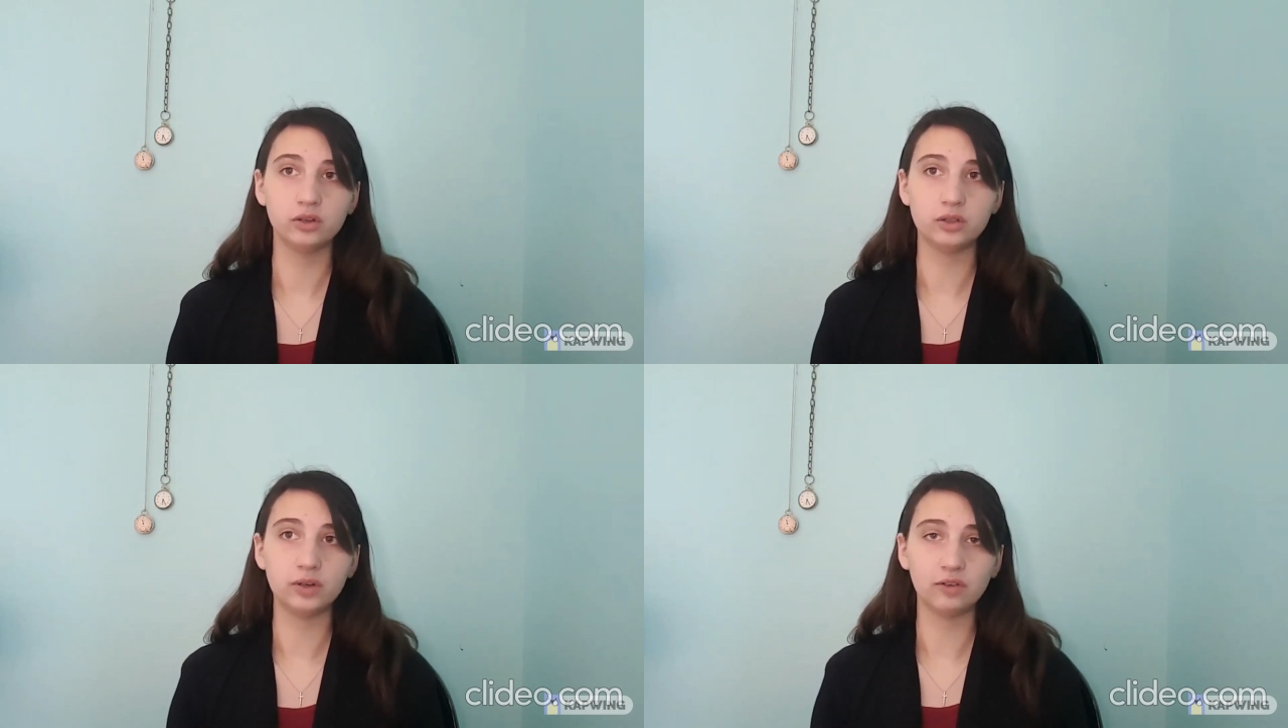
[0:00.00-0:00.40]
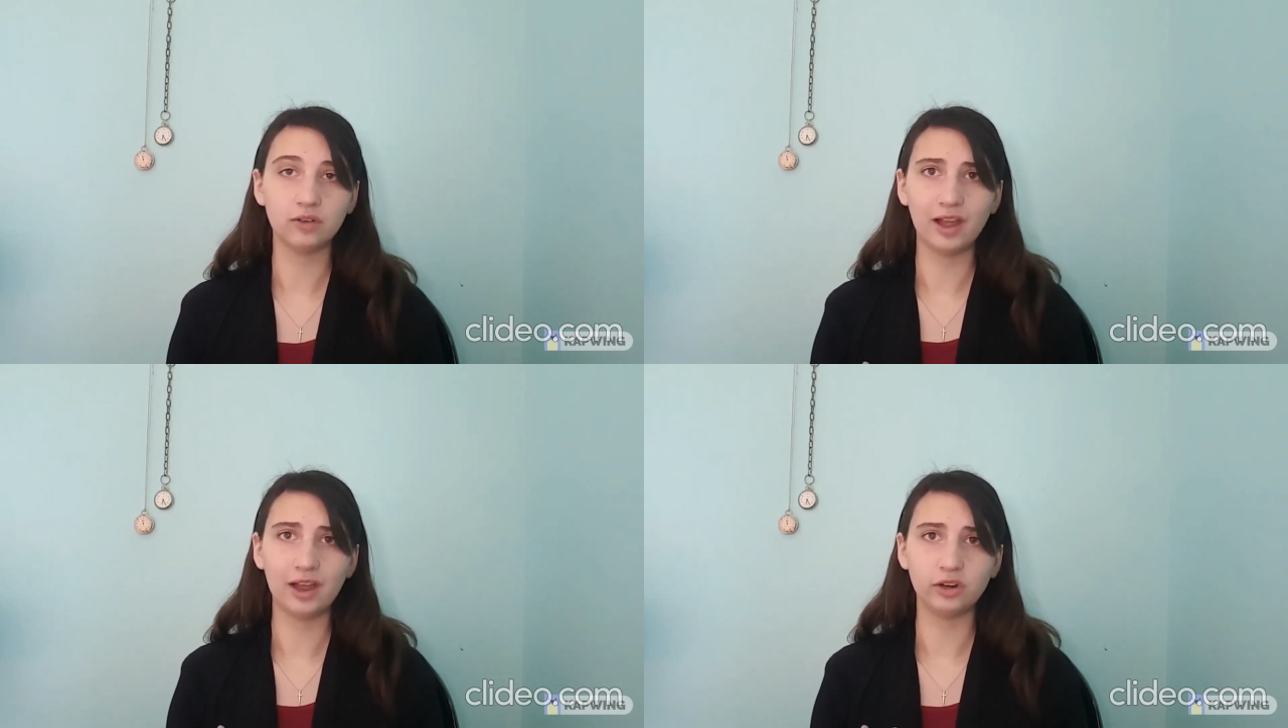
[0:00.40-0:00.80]
Do not
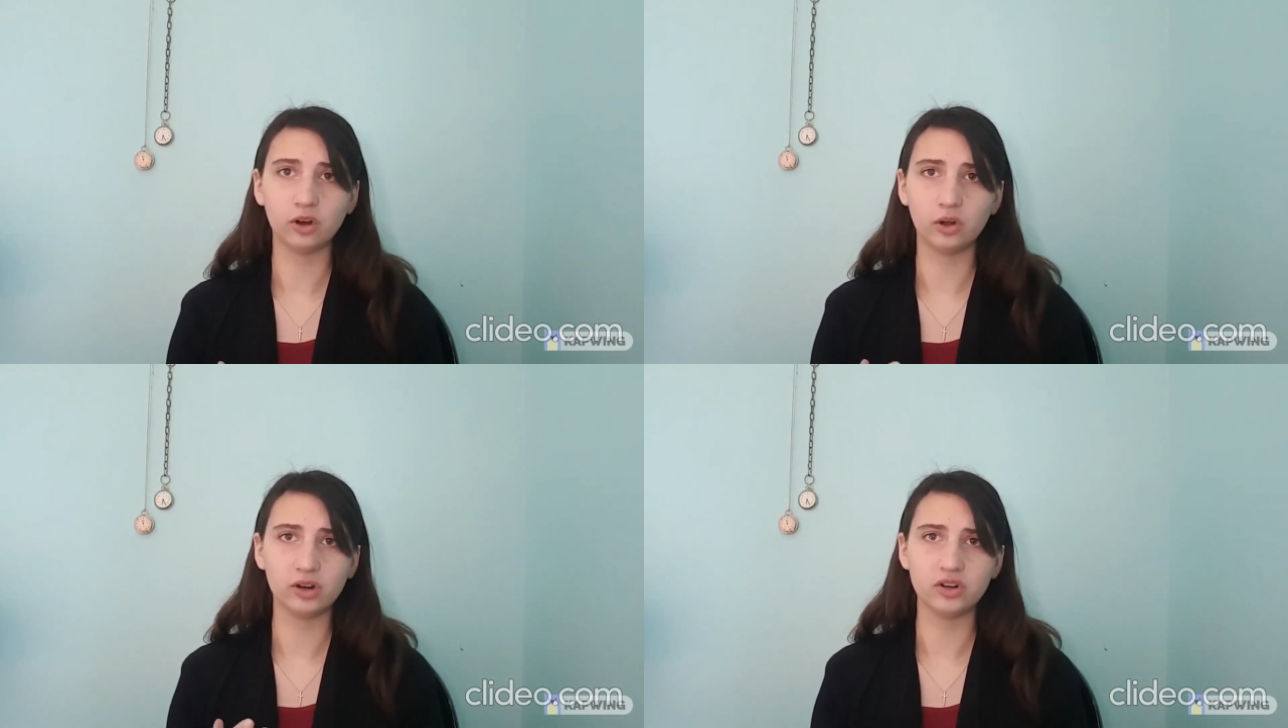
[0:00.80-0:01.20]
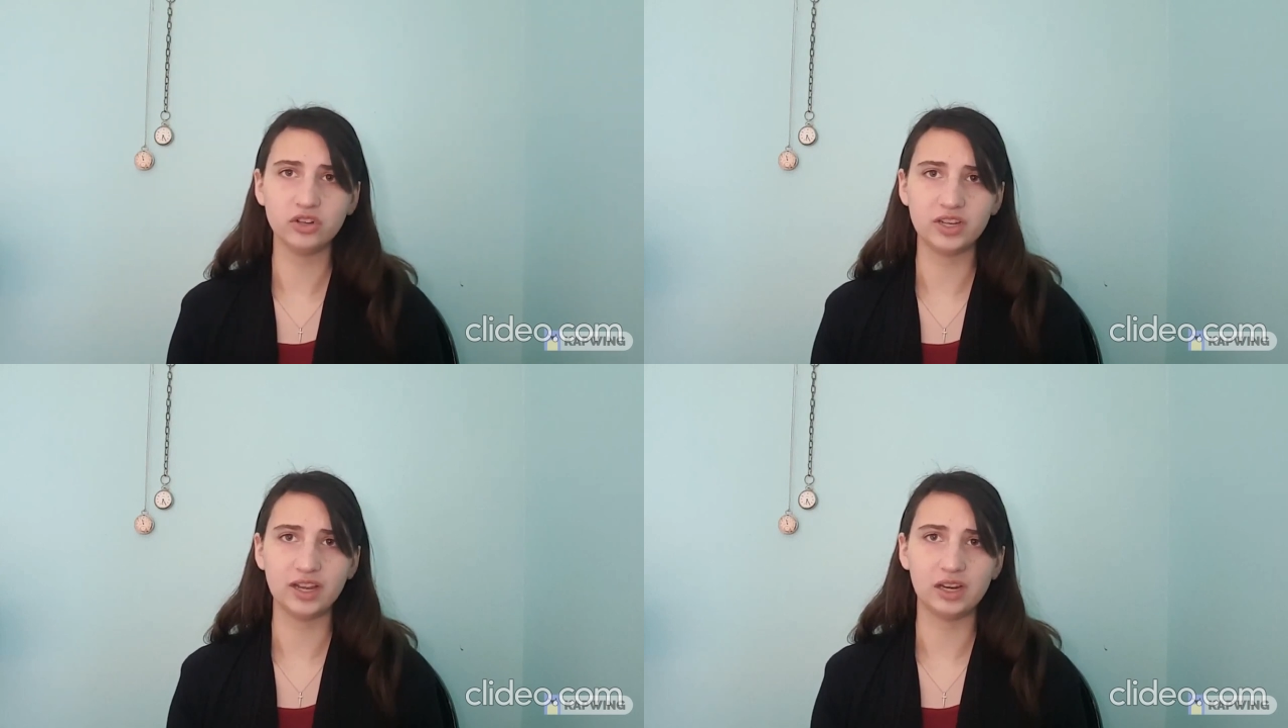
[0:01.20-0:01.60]
rely on your own
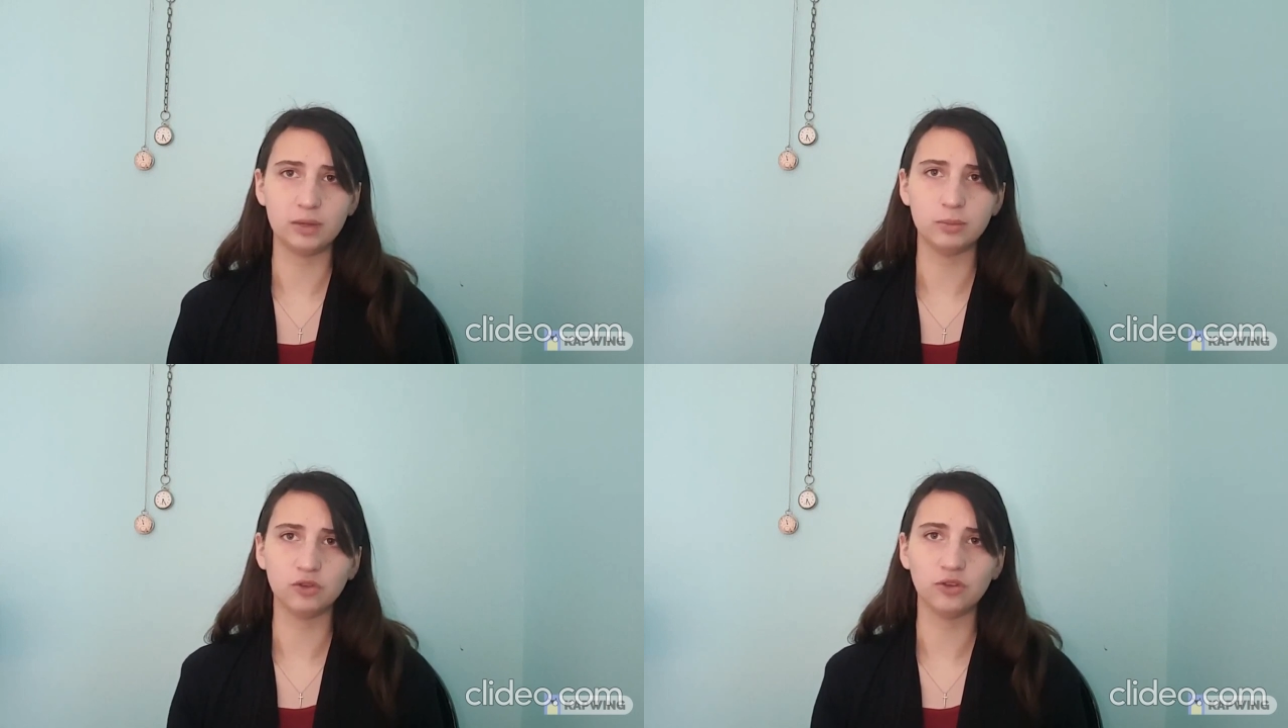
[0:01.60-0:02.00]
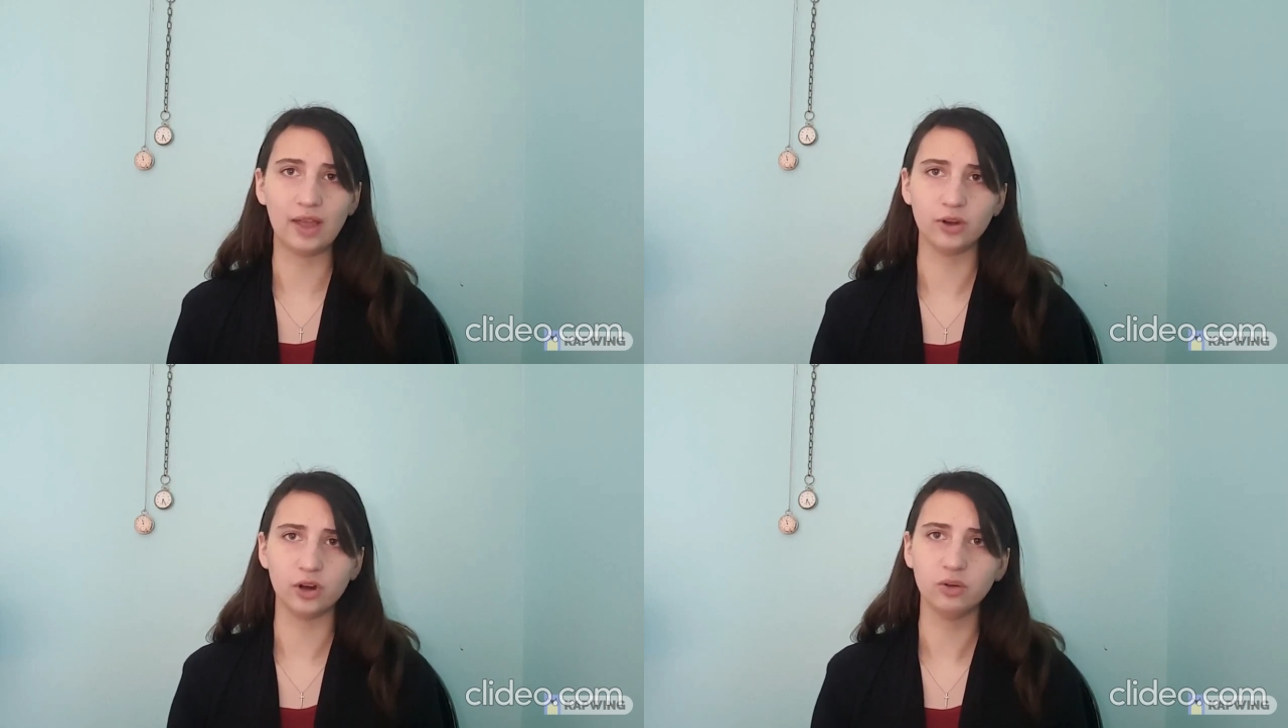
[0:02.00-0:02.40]
understanding, but
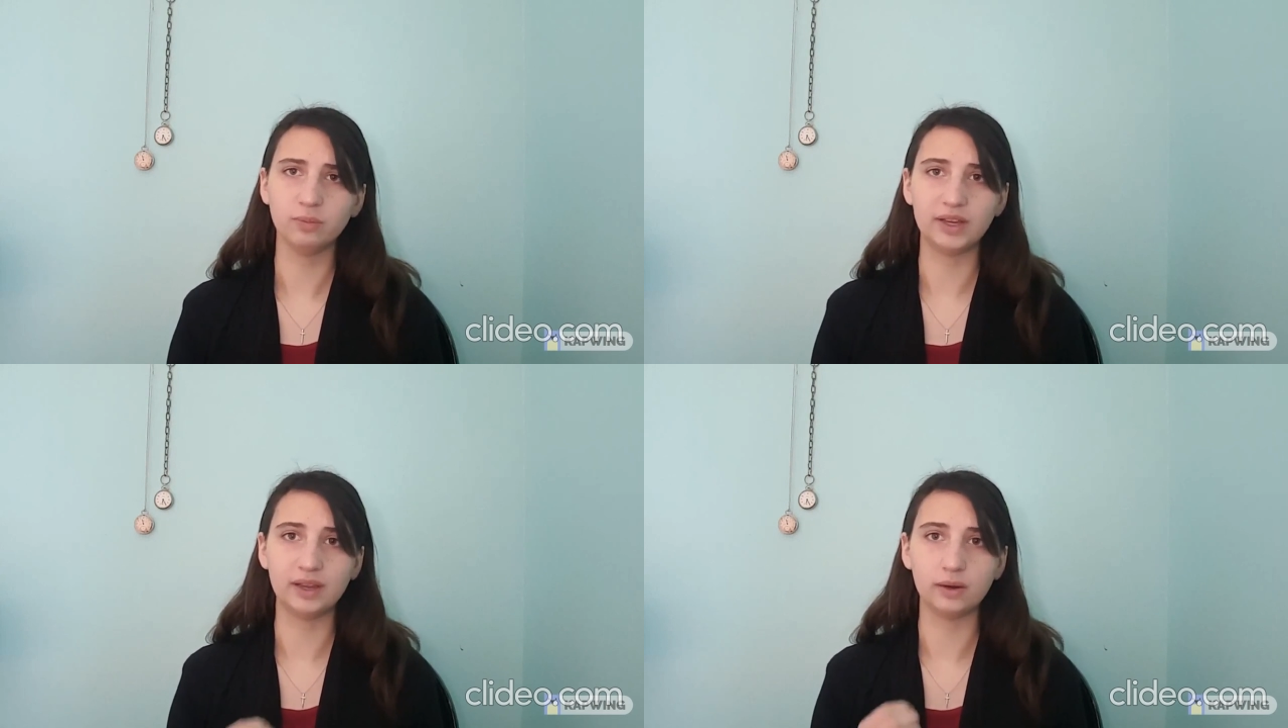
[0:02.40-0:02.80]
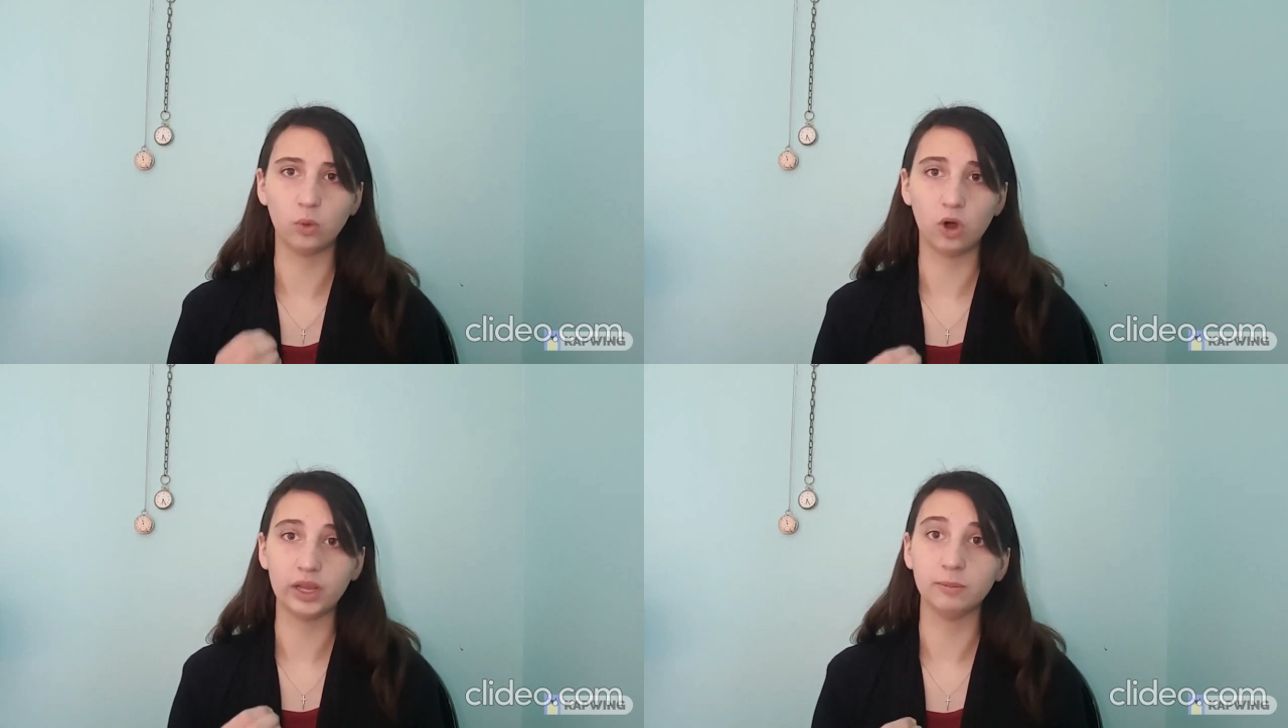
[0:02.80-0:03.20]
rather begin
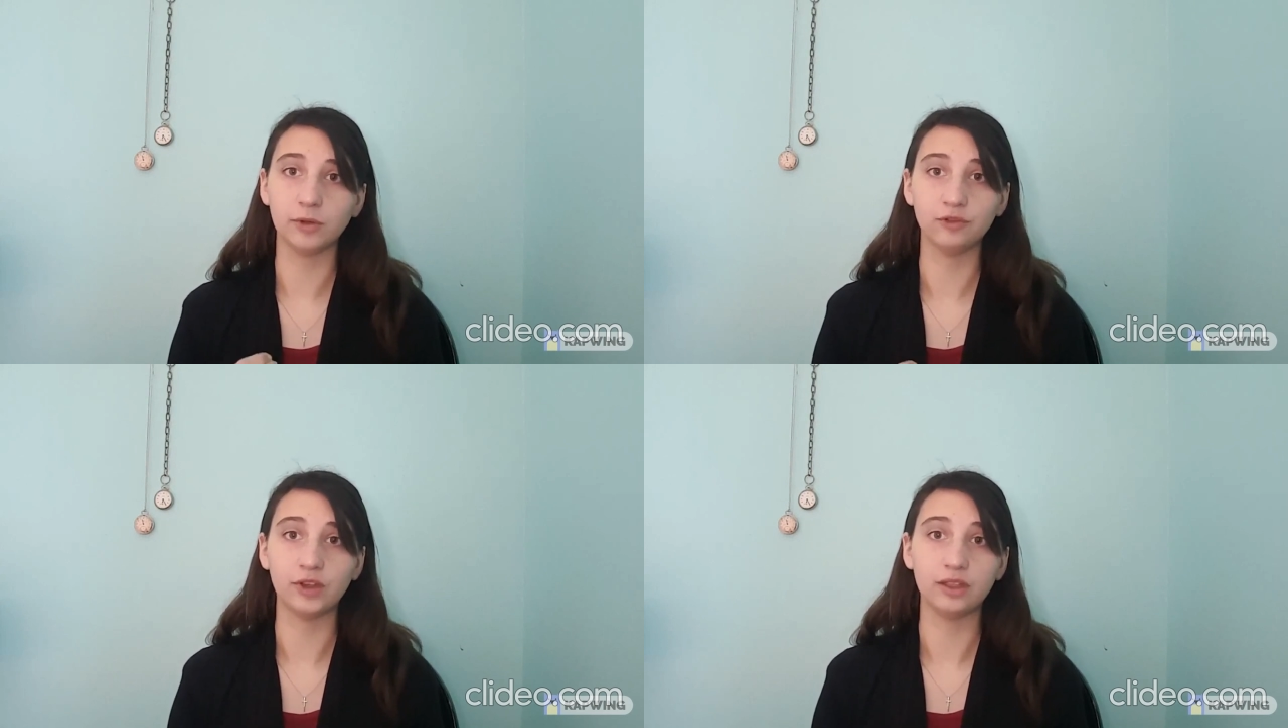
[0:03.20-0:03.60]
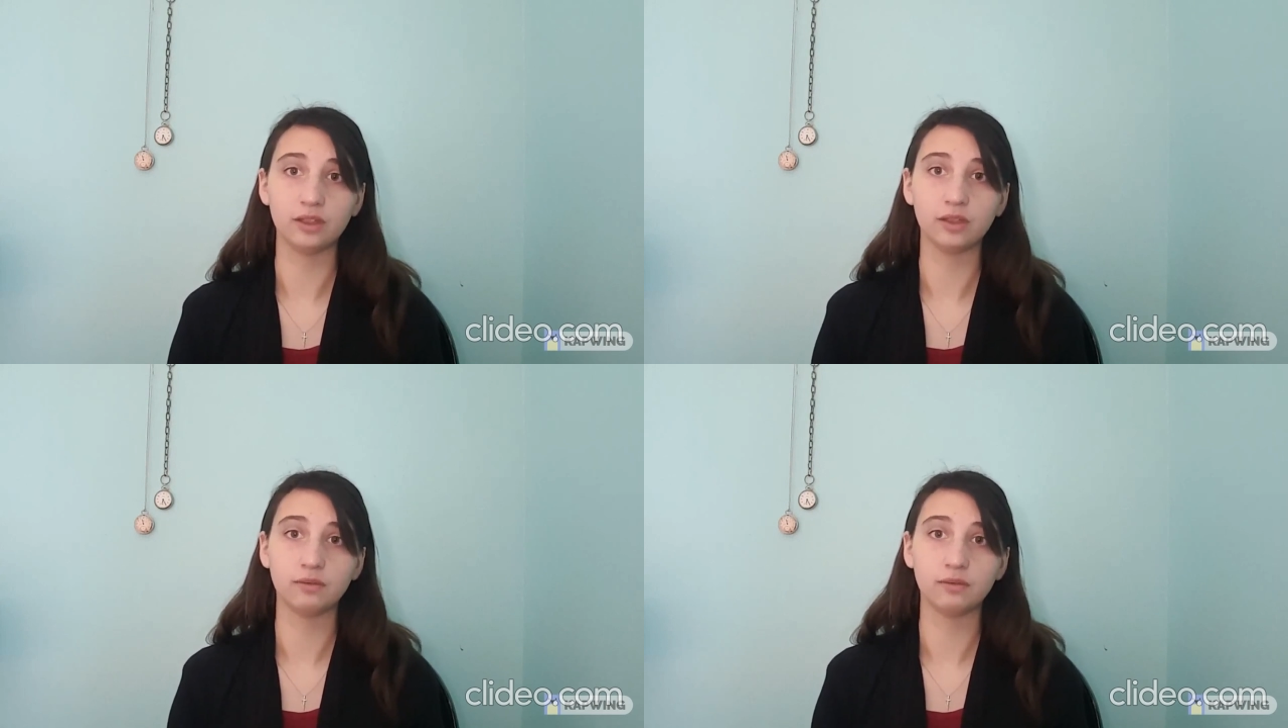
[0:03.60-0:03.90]
walking by faith.